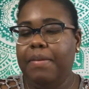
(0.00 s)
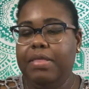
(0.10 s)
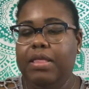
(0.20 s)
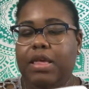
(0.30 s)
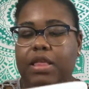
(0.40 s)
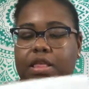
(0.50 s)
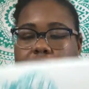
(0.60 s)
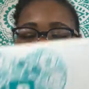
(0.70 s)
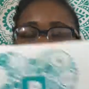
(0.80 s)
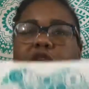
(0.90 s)

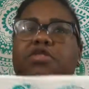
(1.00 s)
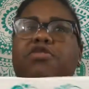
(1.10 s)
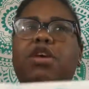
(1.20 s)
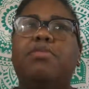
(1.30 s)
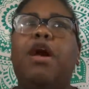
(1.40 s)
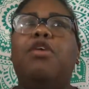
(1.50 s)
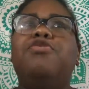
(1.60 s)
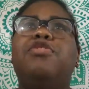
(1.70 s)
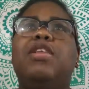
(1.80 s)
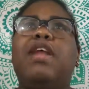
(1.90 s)
This was shipped
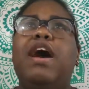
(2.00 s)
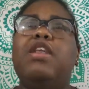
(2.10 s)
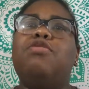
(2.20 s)
on July the